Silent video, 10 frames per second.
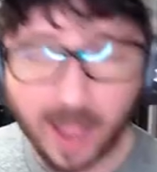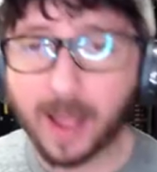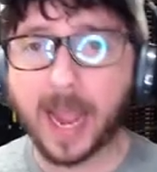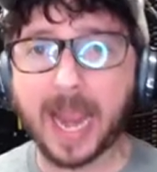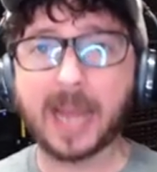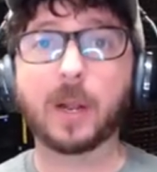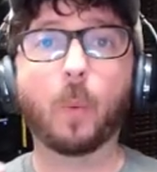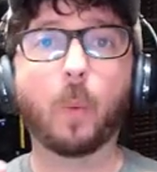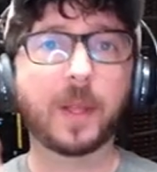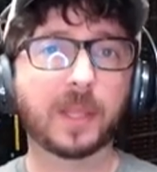and
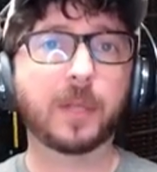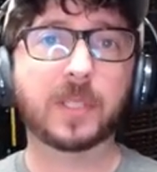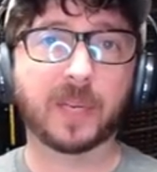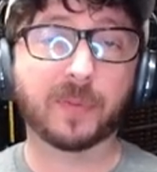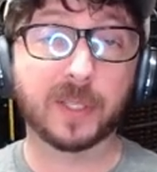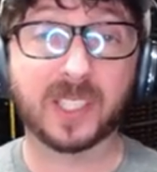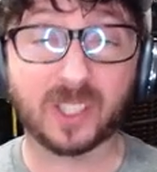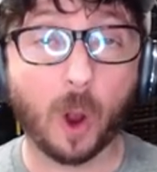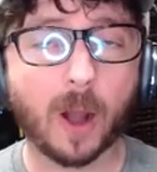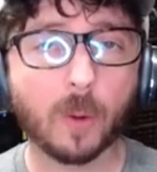what those differences
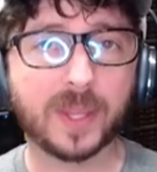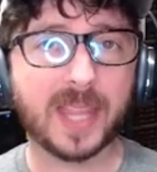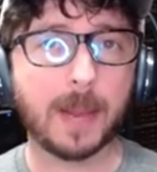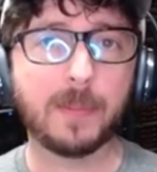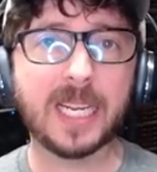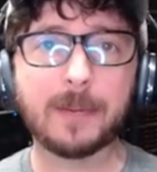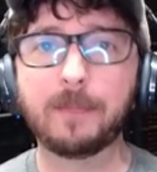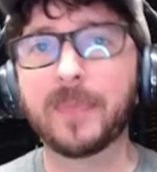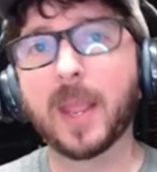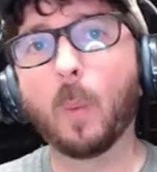are, what they mean.
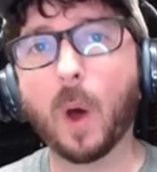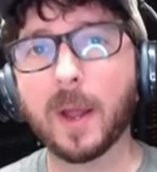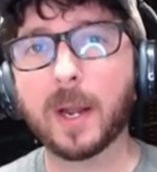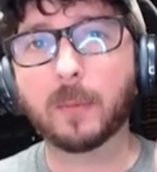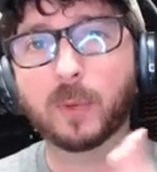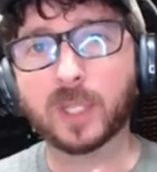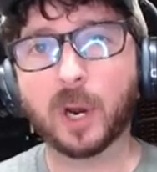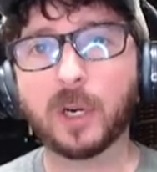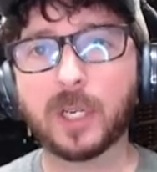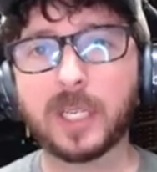One
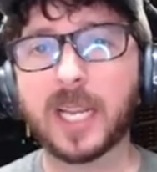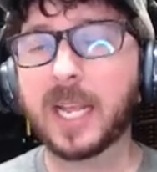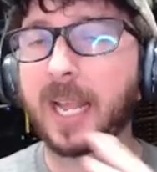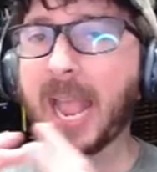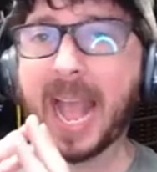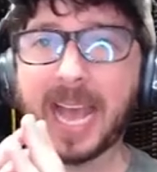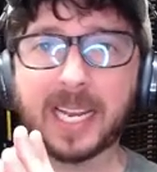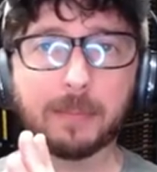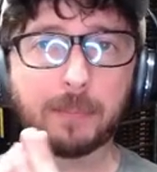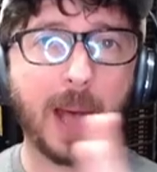returned had
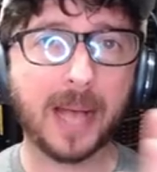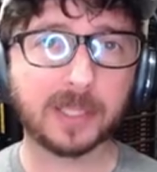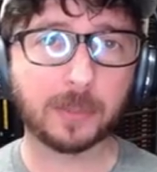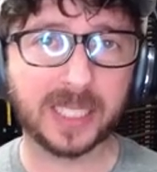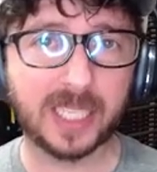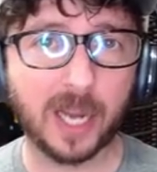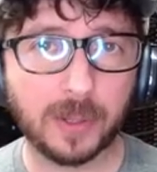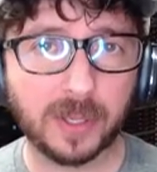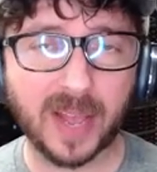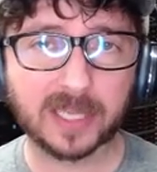possibly no
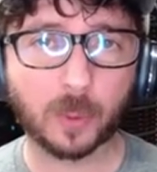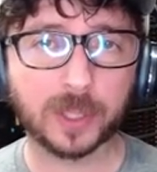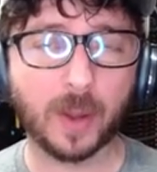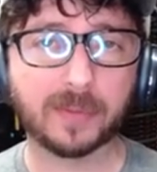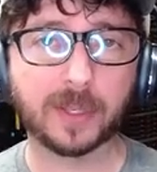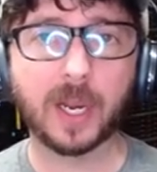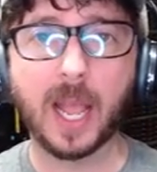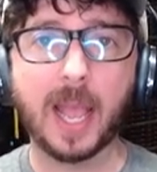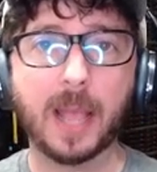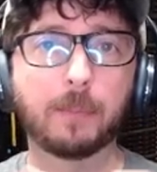defects whatsoever,
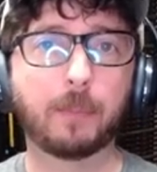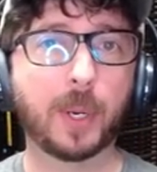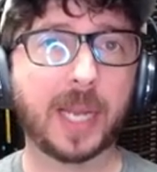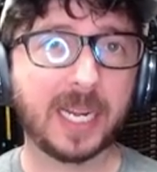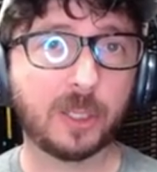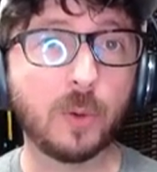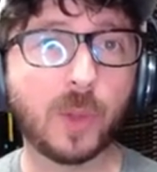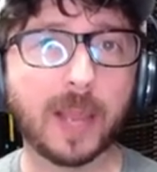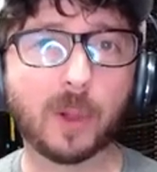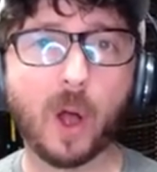put a new
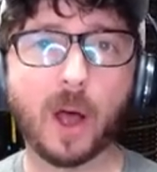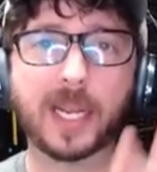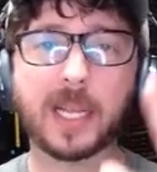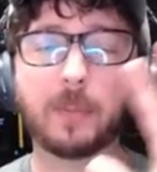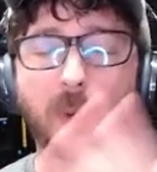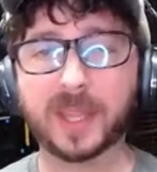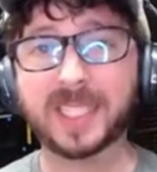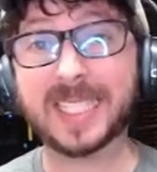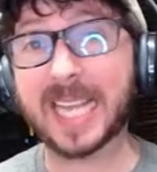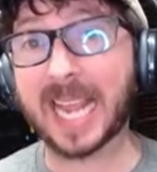label on it with
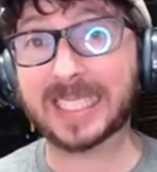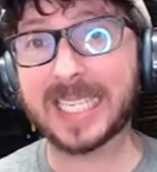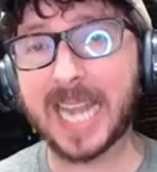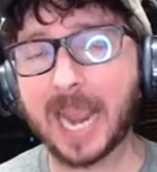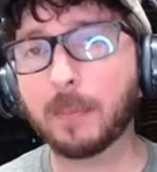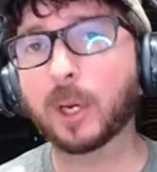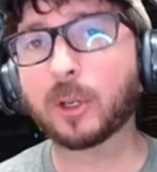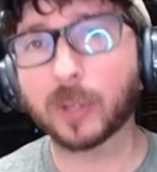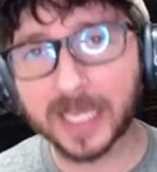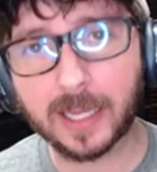Seagate's name,
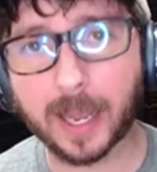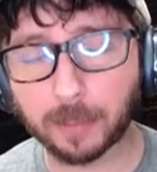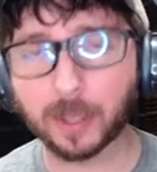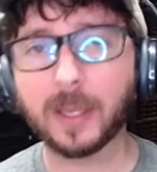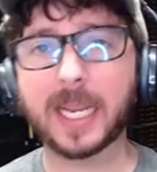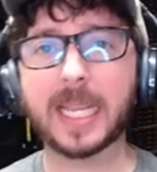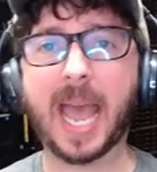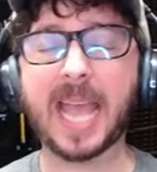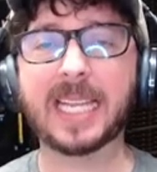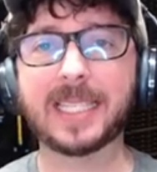green label in
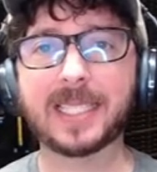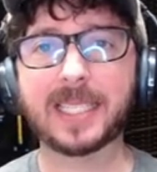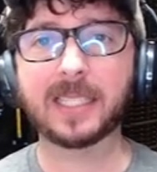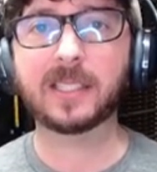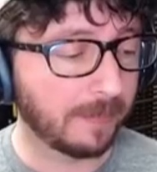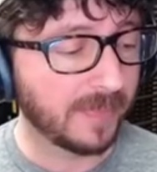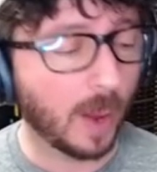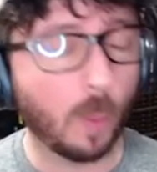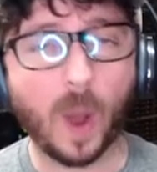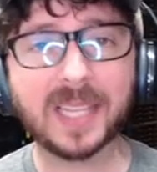that instance.
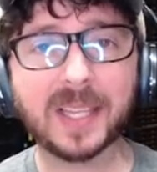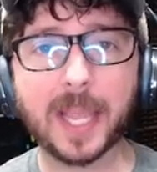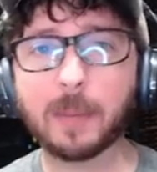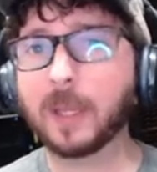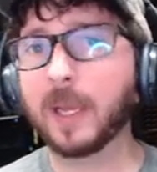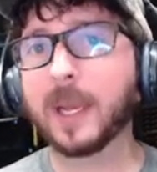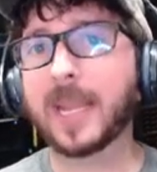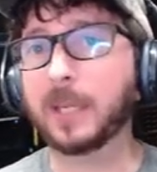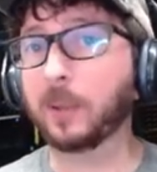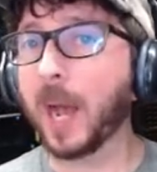White label, they
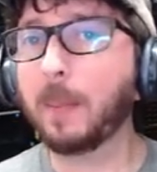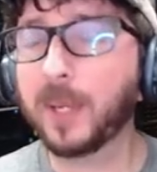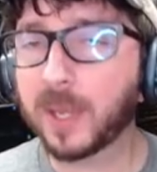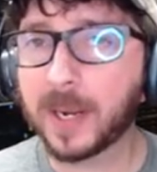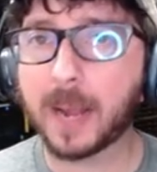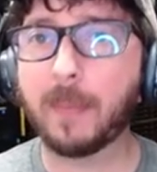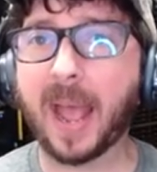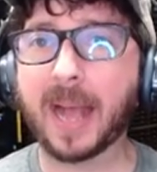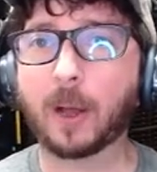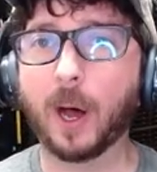do not put their name
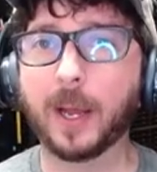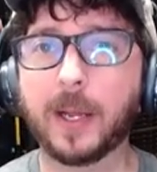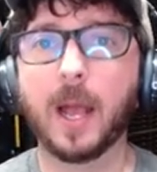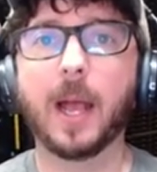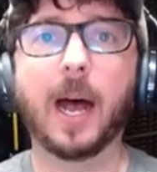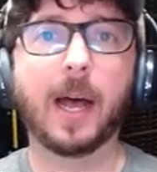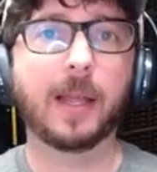back on. Uh,